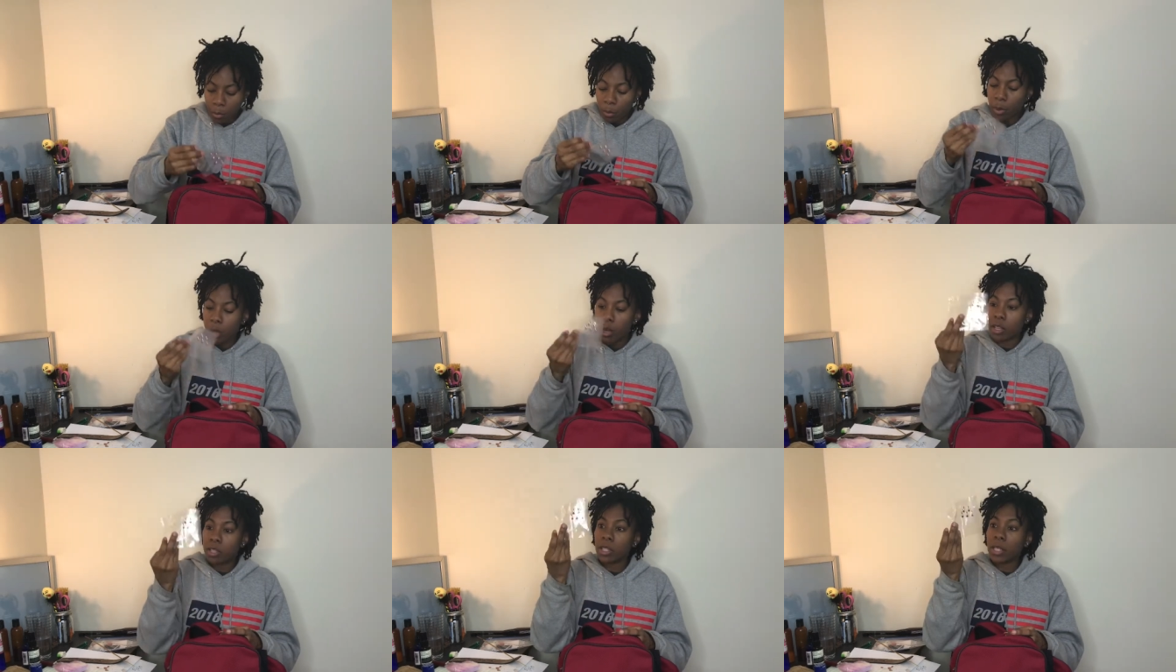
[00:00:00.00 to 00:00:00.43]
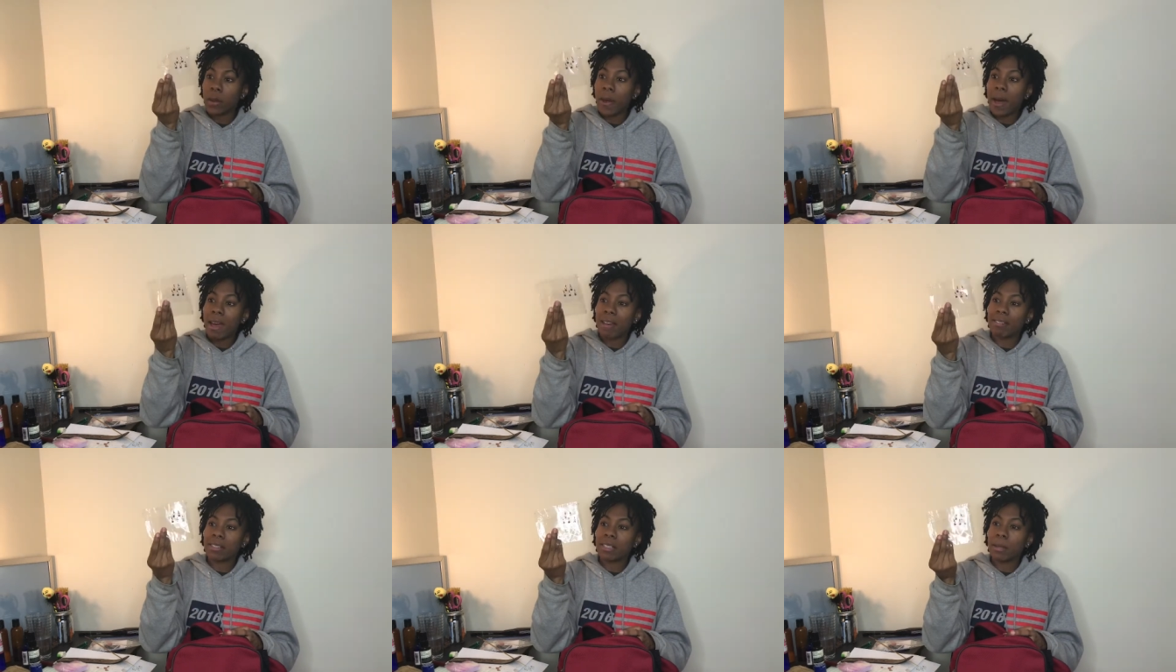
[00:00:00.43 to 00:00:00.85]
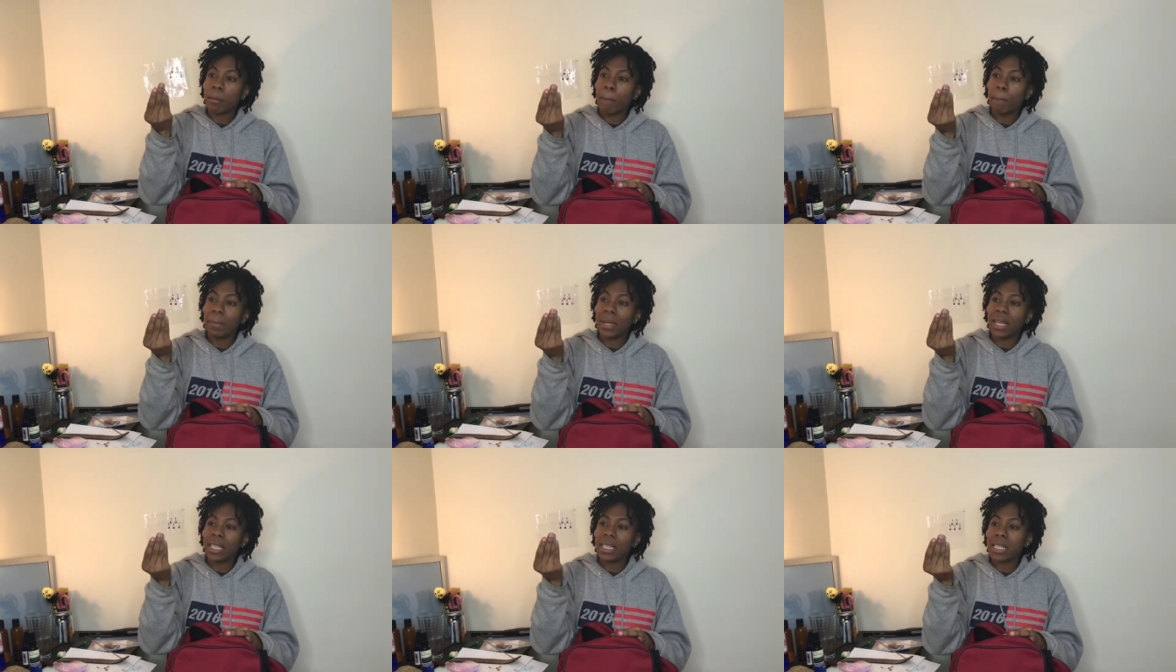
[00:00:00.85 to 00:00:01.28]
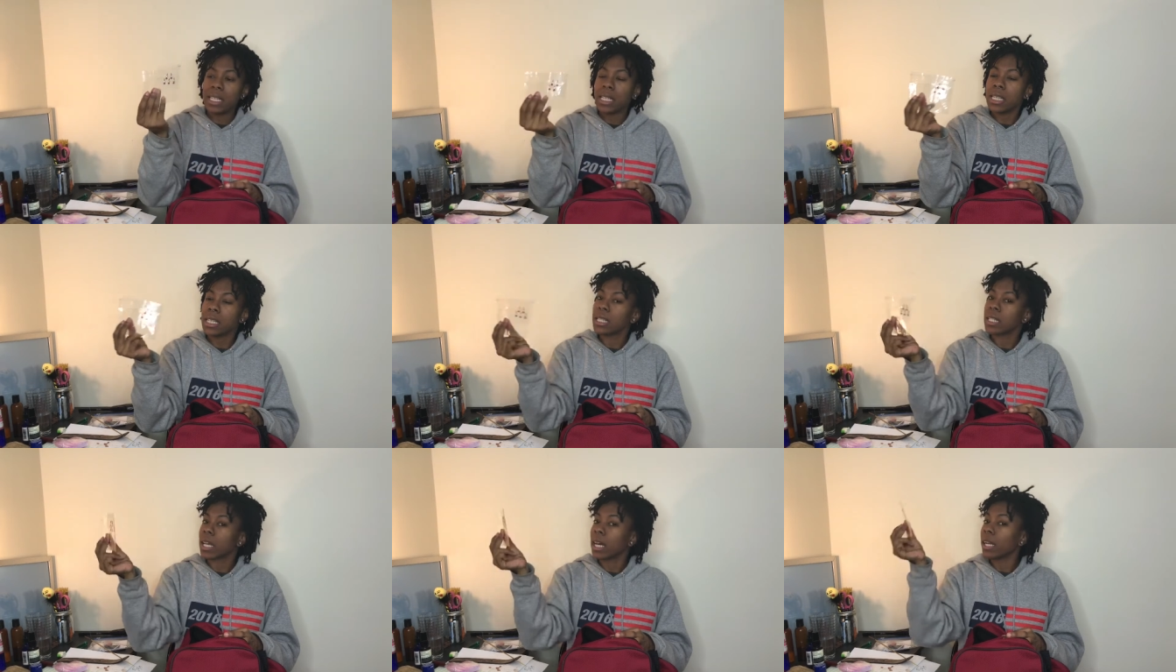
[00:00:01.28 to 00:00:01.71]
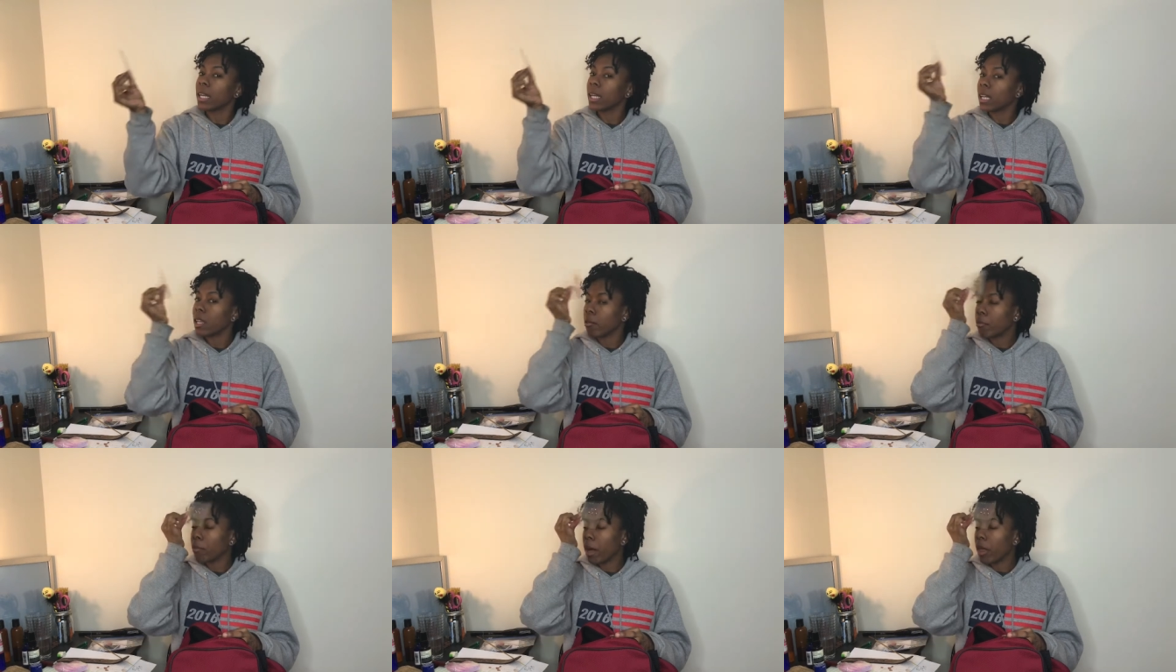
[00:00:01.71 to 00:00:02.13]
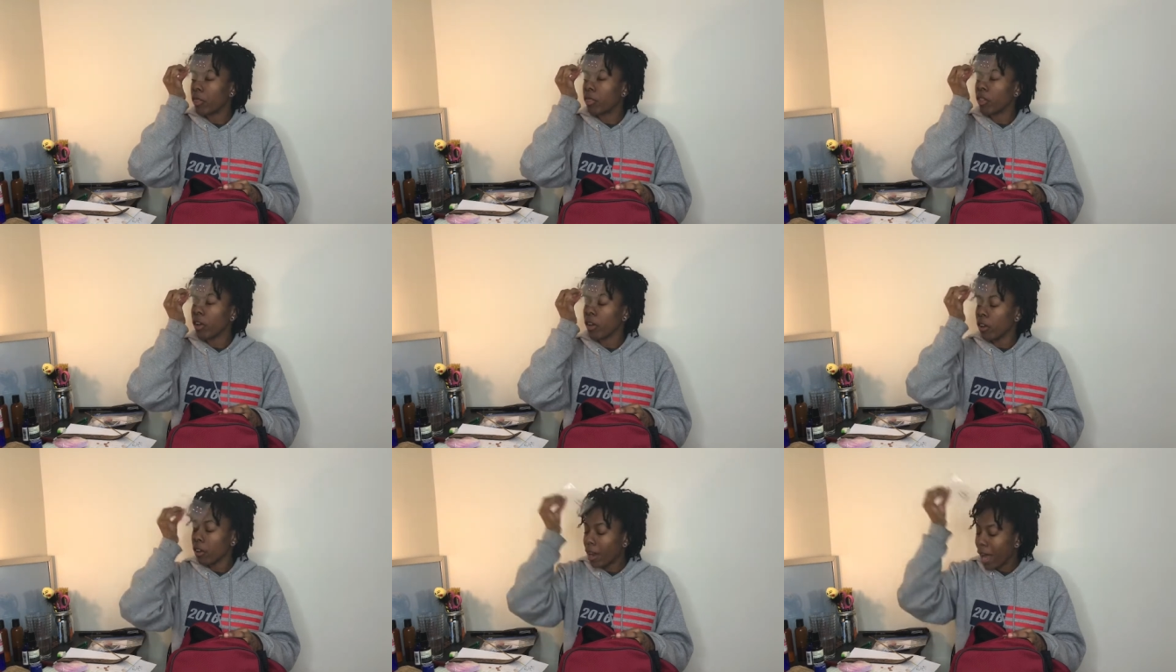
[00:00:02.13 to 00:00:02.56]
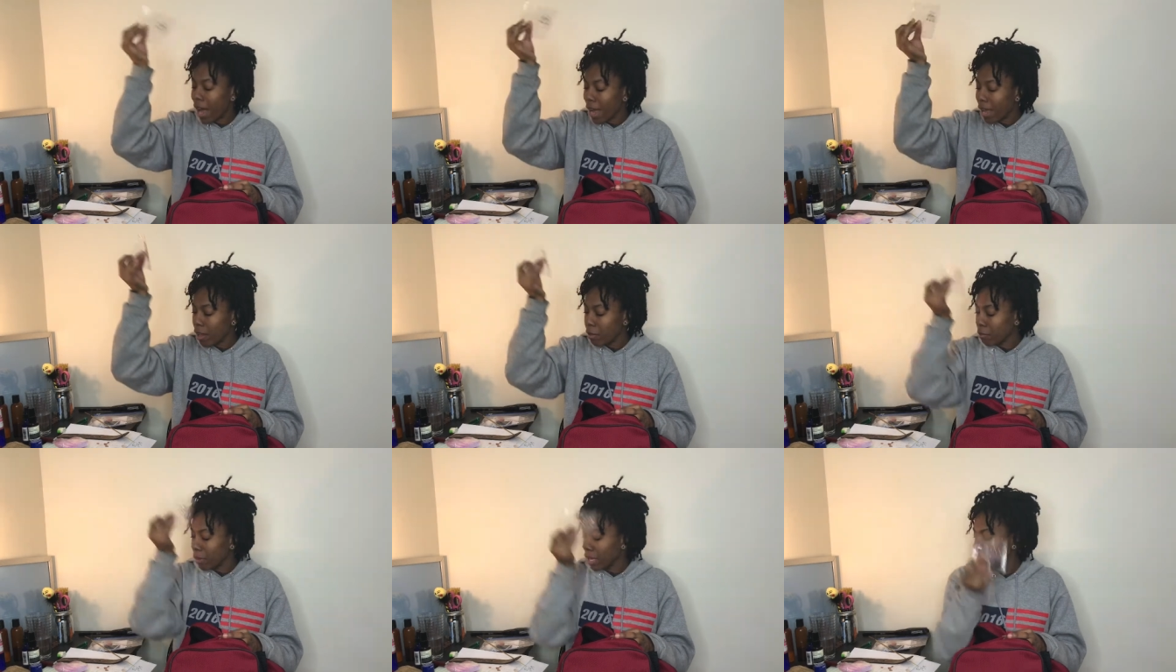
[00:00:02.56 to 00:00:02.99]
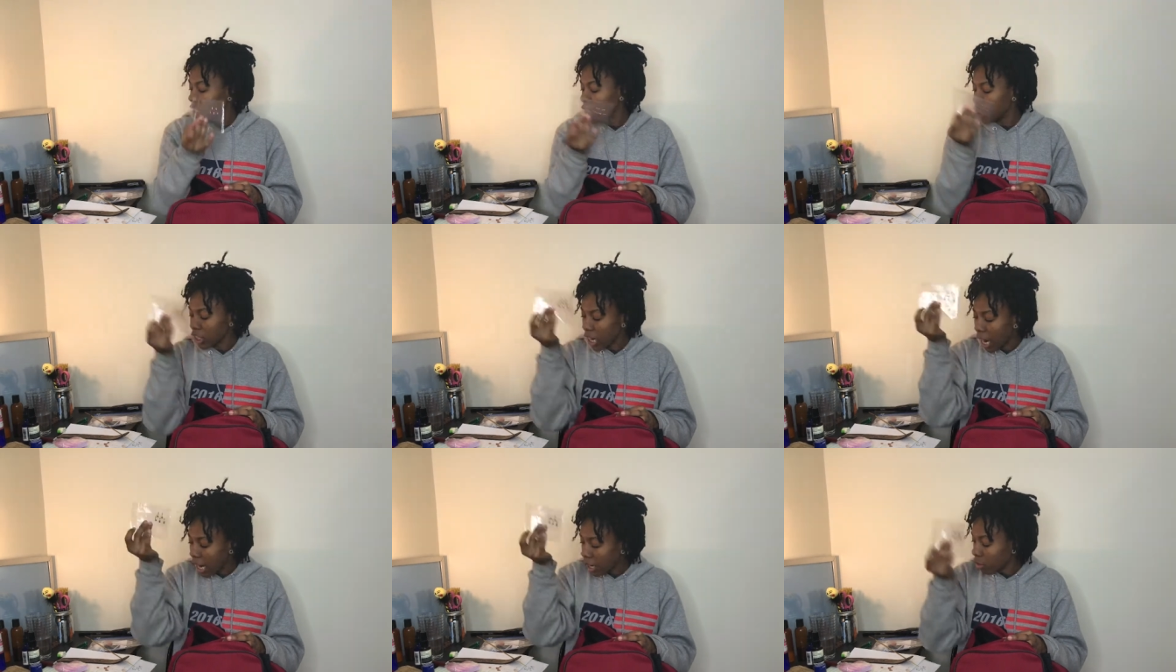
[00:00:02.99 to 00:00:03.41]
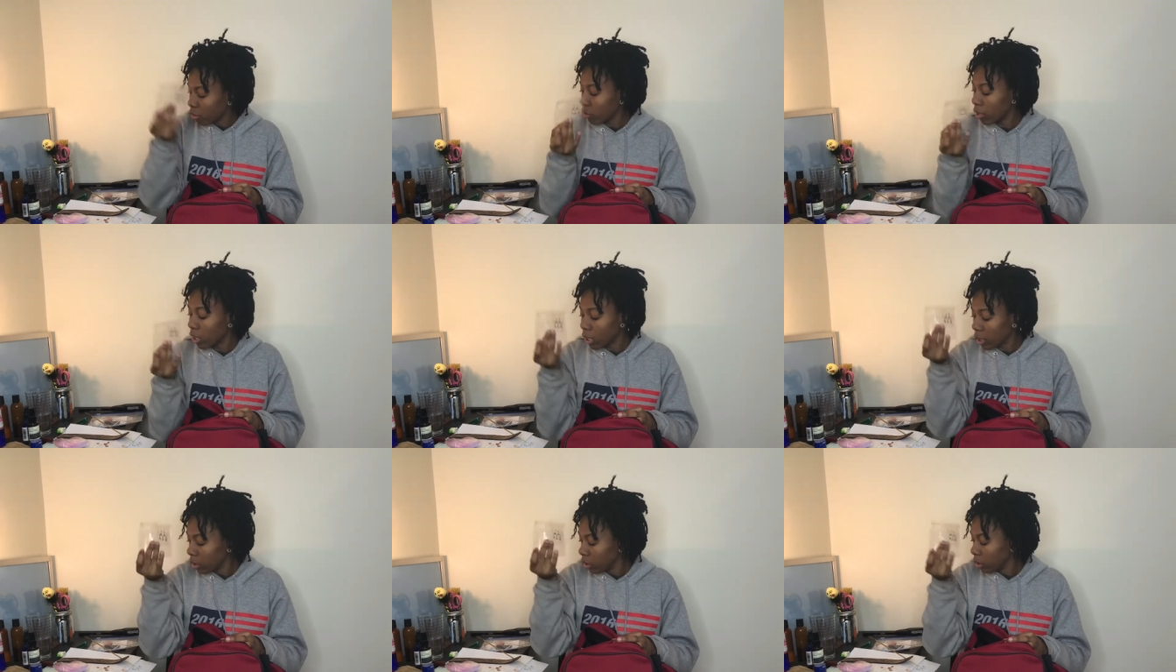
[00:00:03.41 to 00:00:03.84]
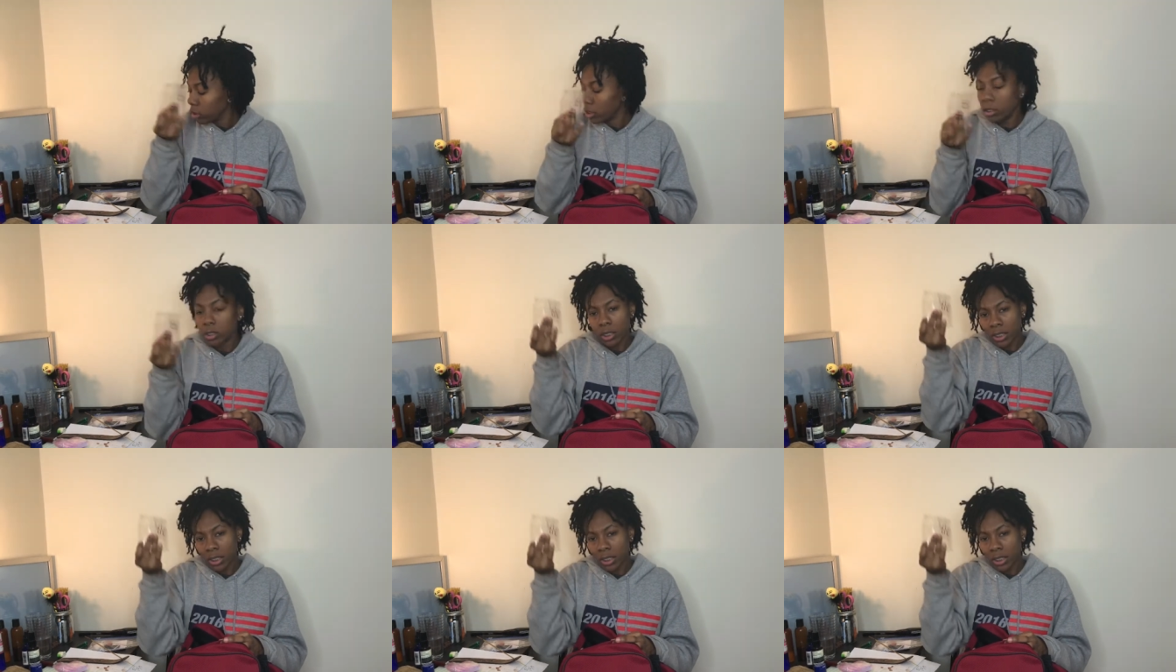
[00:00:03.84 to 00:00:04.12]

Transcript: we also have some bindies. Gotta keep my third eye and my chakra